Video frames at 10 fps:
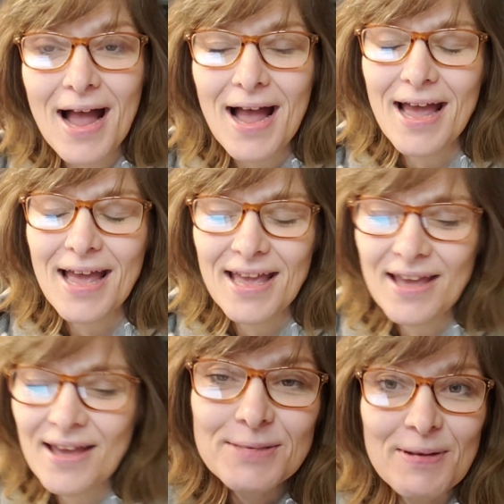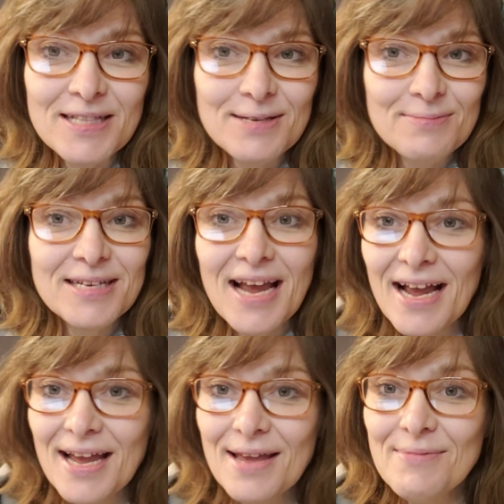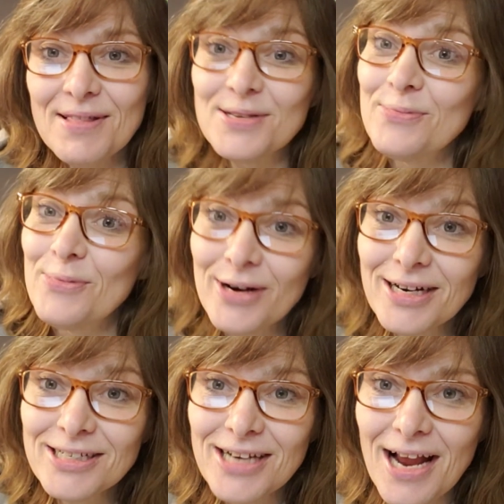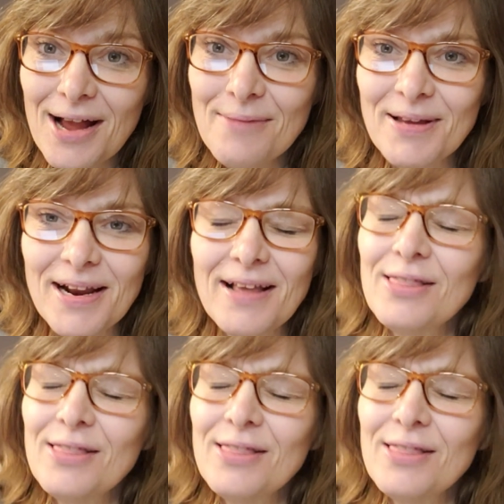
I spent some time in this workshop and I